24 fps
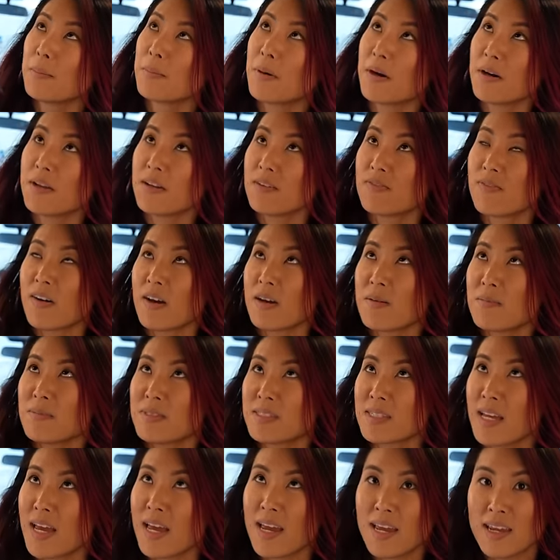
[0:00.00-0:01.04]
But if I'm,
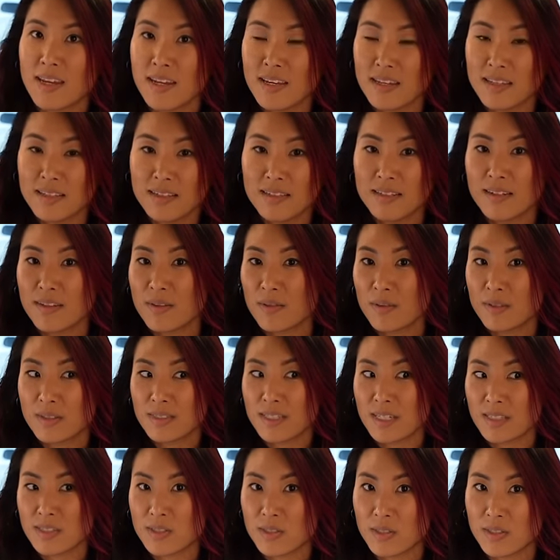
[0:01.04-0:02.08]
say, in the
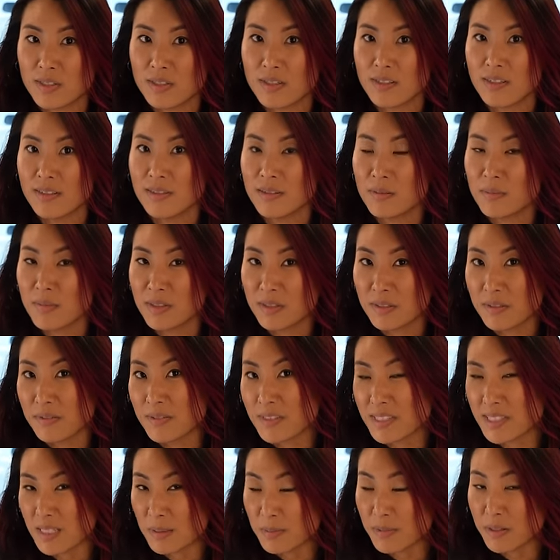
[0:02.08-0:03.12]
desert in the middle of the
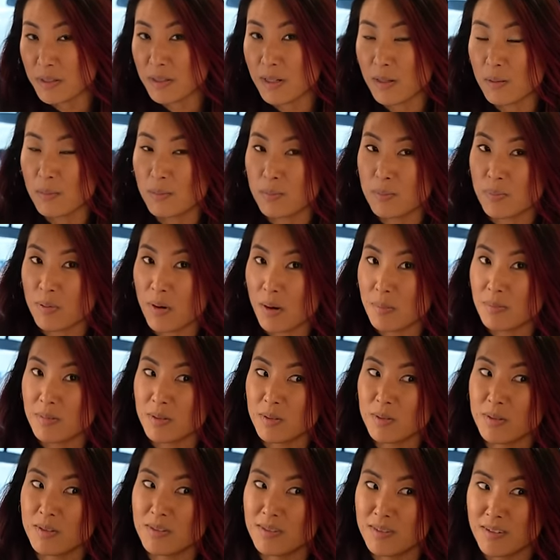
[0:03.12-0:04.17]
summer, I'll
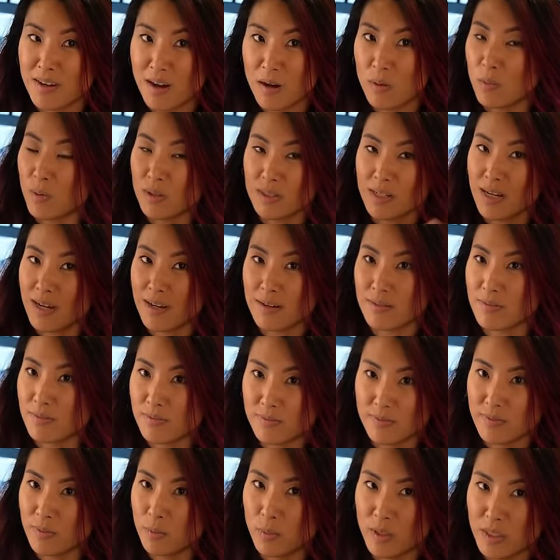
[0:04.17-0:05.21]
probably not want to
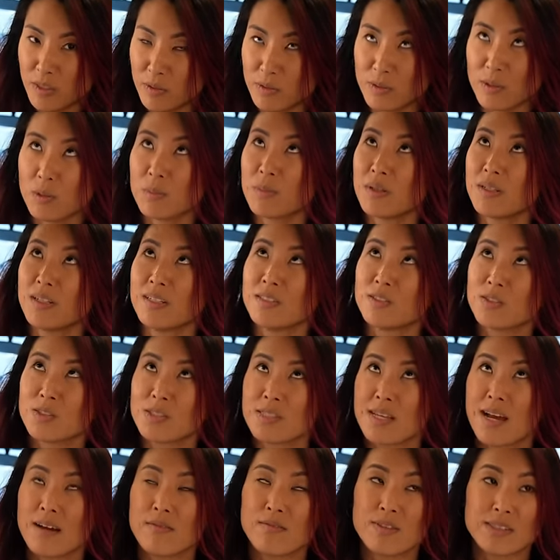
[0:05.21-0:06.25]
have windows open and
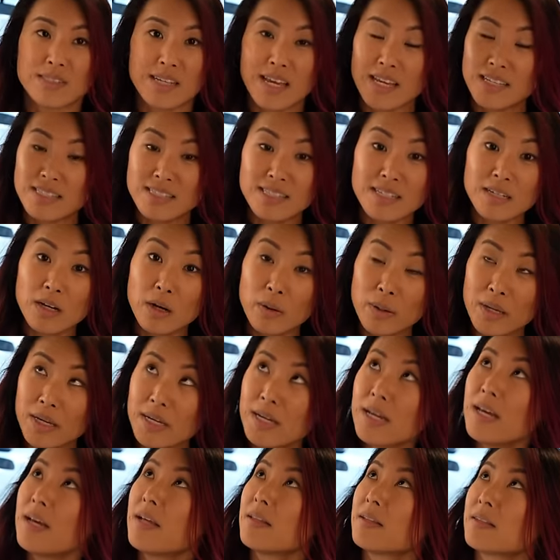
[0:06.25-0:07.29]
just have this AC
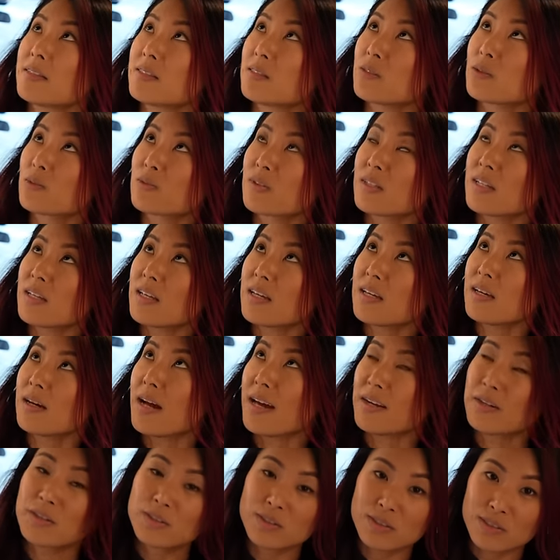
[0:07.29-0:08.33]
going. This is a really
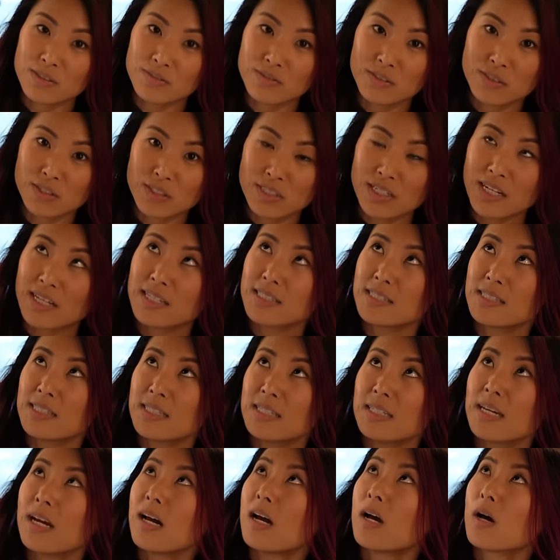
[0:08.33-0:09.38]
energy efficient
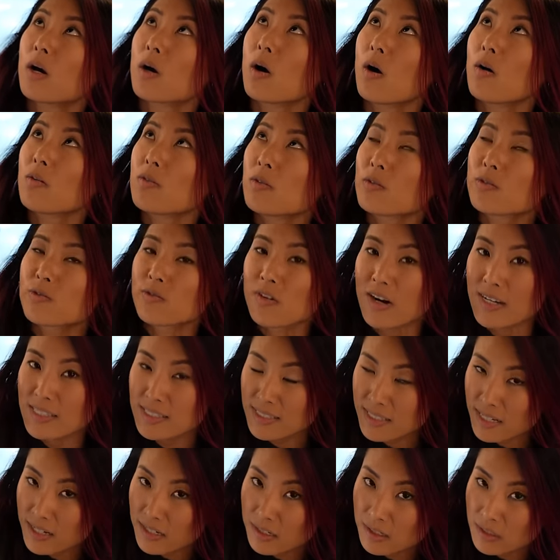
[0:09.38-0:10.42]
AC called the
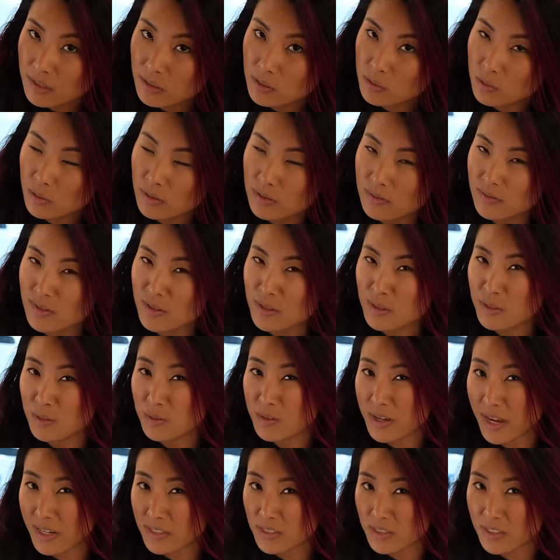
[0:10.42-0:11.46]
Frez Air. It's sort of a new
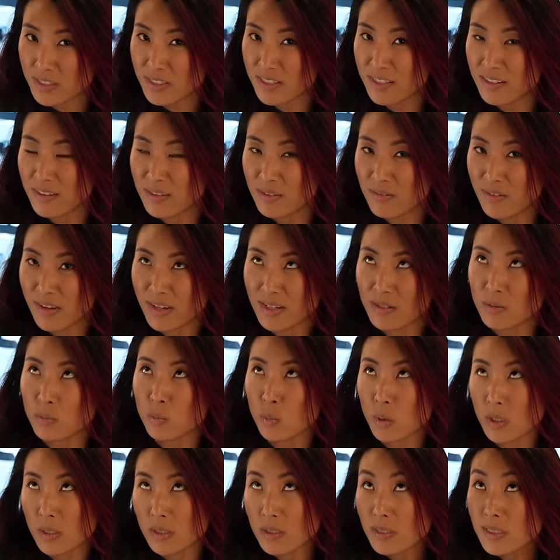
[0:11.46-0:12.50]
gadget in the van
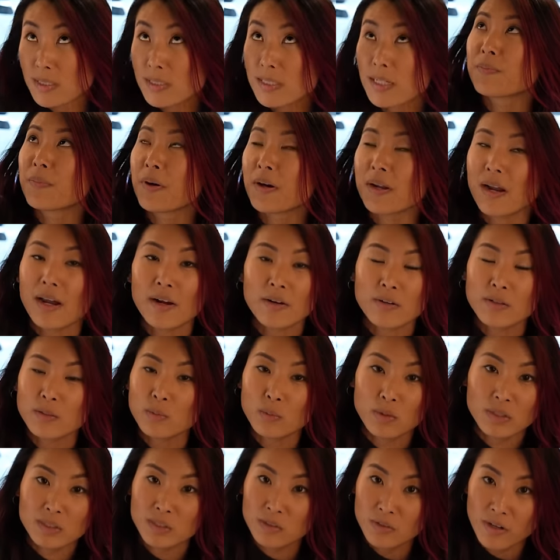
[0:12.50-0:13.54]
world, but I heard it
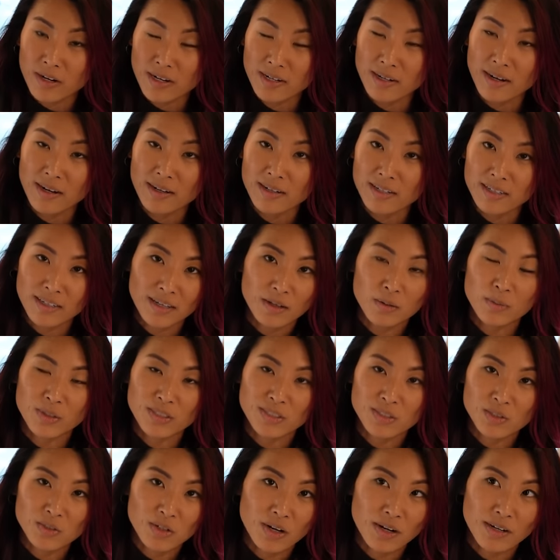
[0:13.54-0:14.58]
works great and I can't
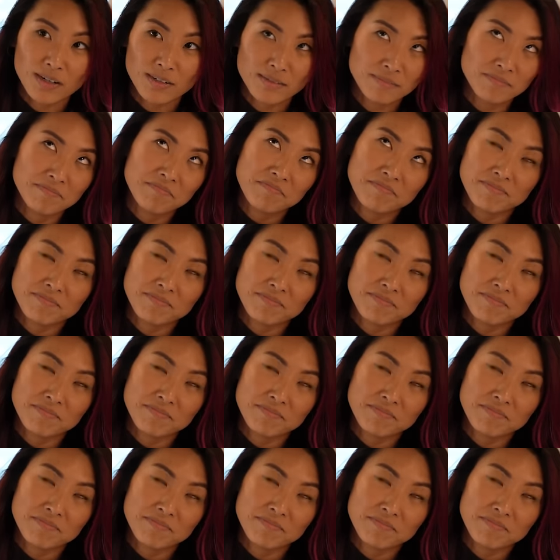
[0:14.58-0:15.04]
wait to try it